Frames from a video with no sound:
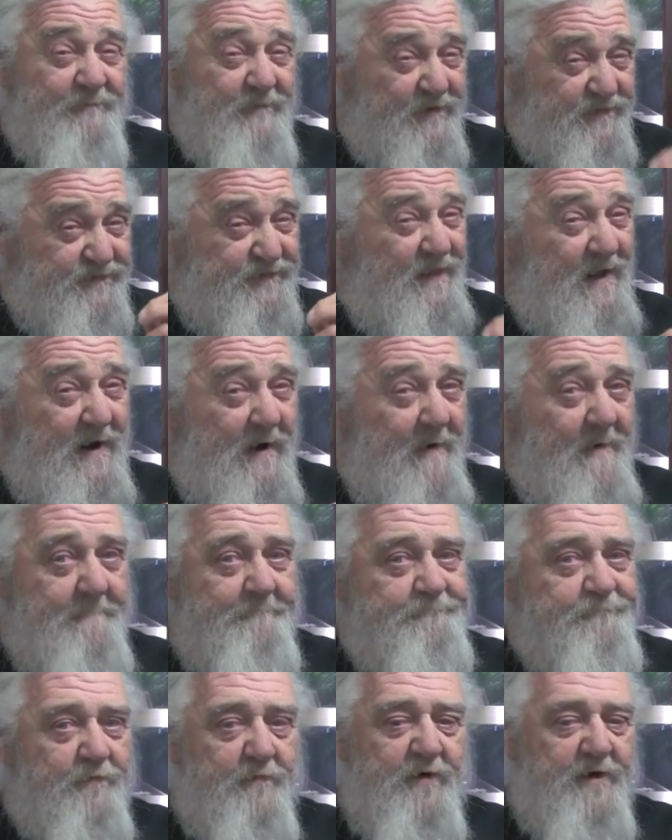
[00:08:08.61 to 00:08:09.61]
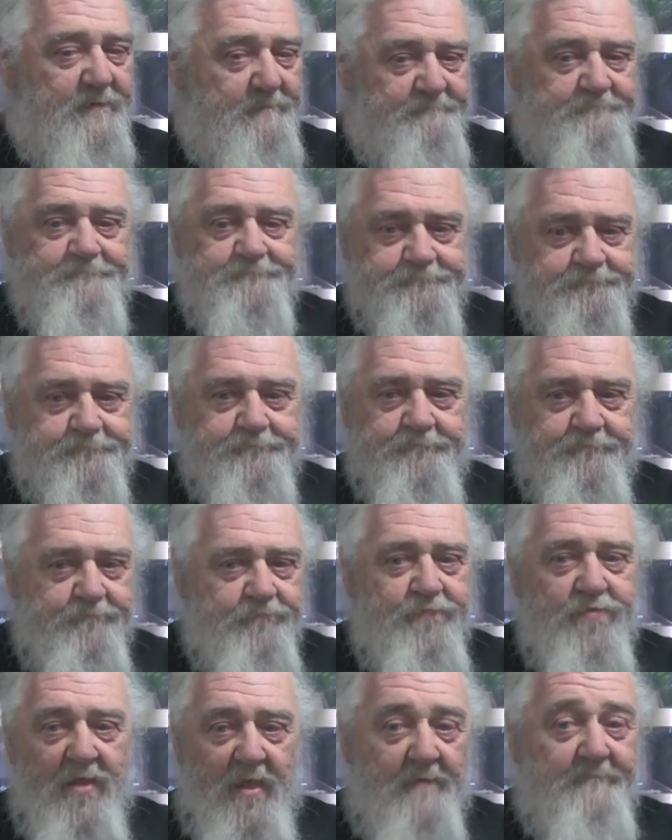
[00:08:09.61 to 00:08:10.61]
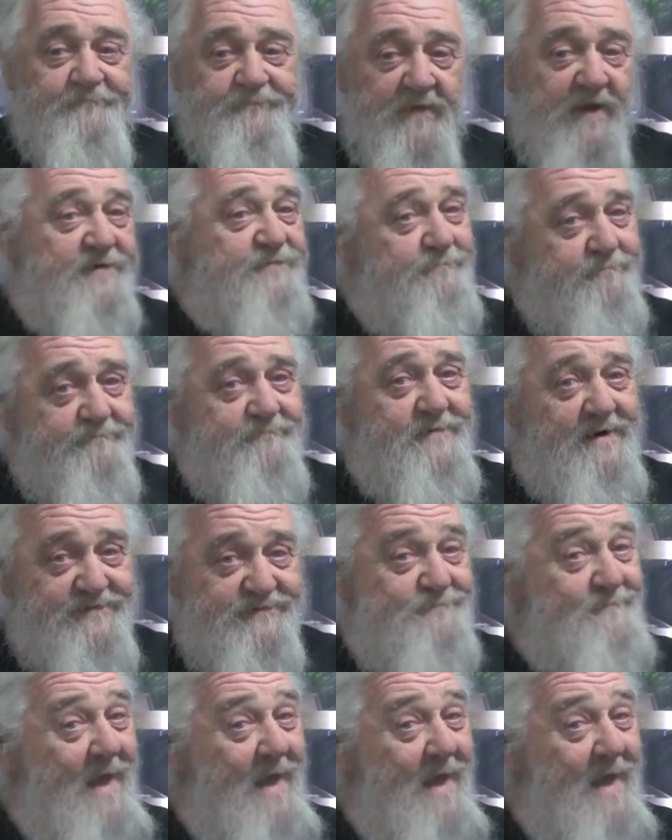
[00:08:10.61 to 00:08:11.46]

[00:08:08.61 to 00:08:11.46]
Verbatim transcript: It's there, but it's it's